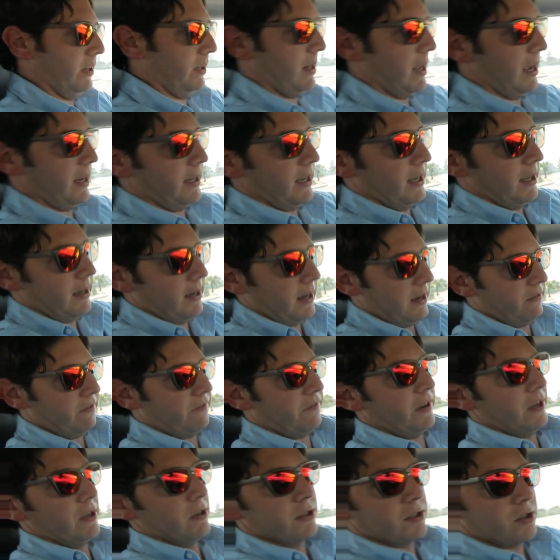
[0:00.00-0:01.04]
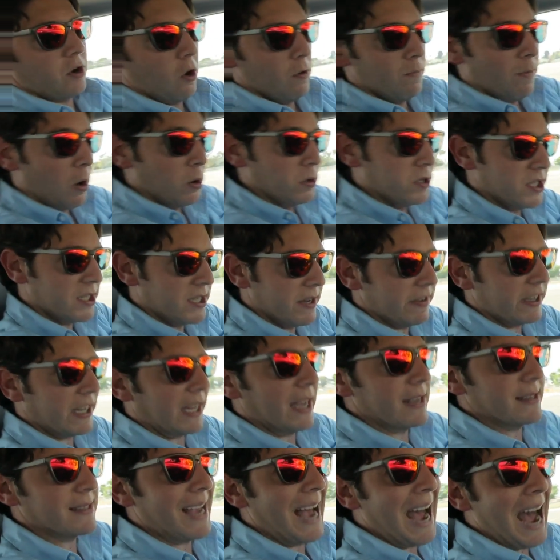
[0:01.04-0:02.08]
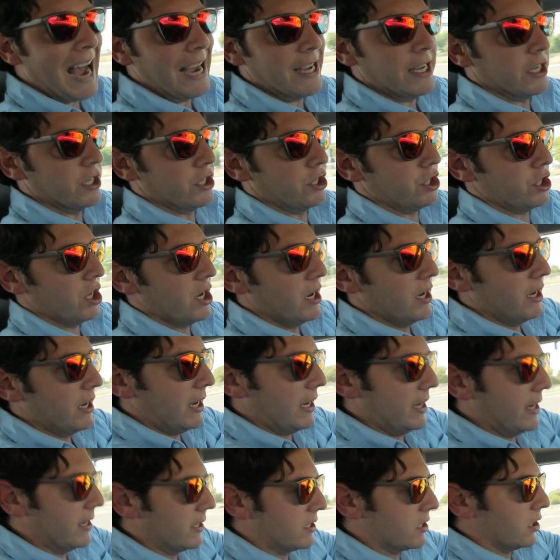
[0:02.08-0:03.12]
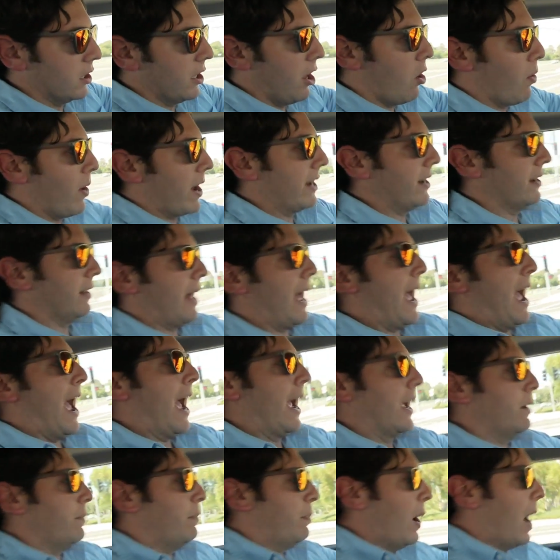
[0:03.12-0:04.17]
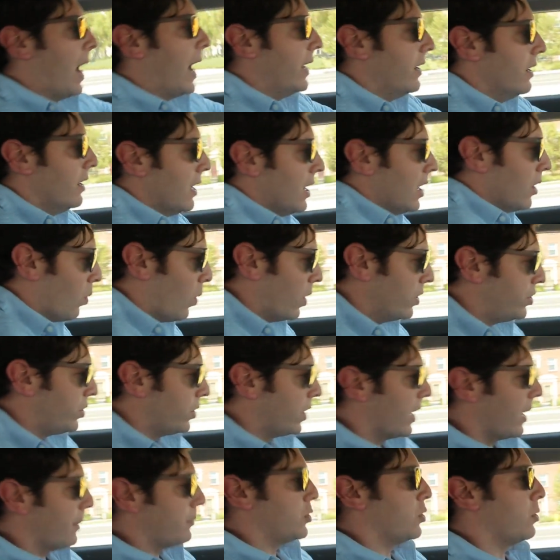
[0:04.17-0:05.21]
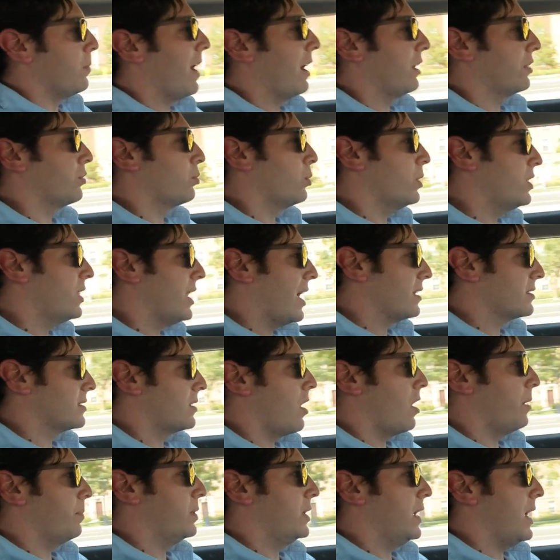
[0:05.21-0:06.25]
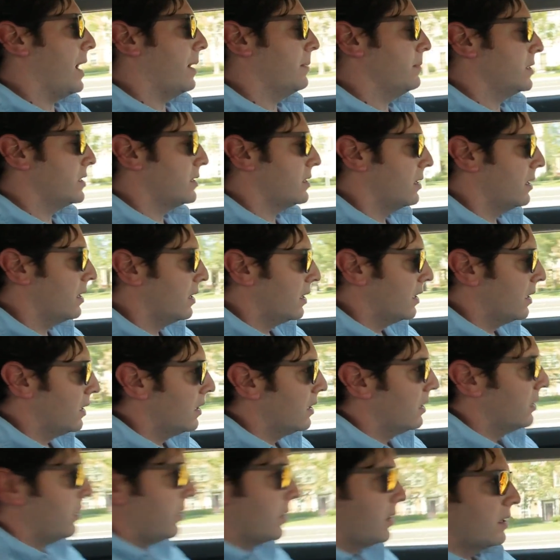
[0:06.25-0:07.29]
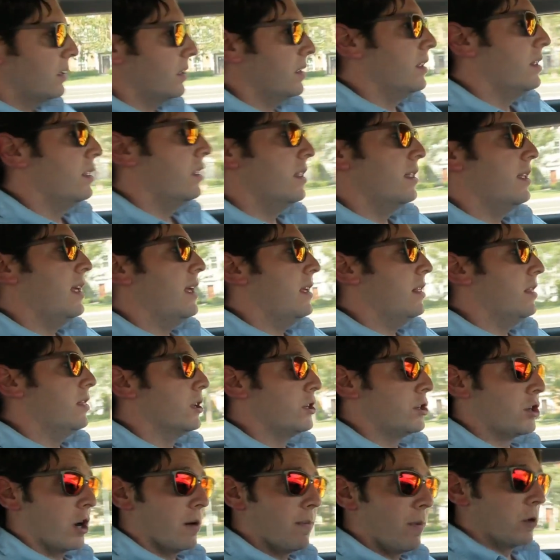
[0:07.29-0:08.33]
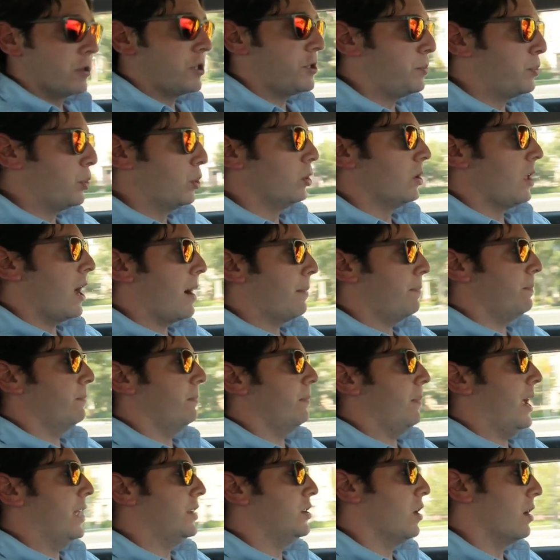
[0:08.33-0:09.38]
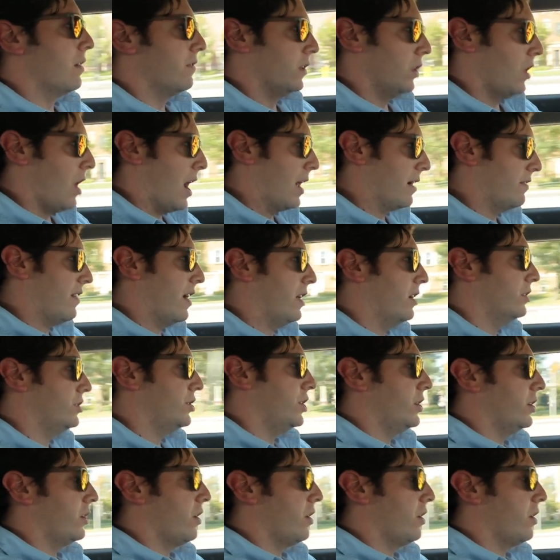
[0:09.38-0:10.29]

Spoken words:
like it. It feels almost Civic Si-ish in its low-end lag. But once you get up to about 3,000 RPMs, the turbos spool up and you have a lot of energy to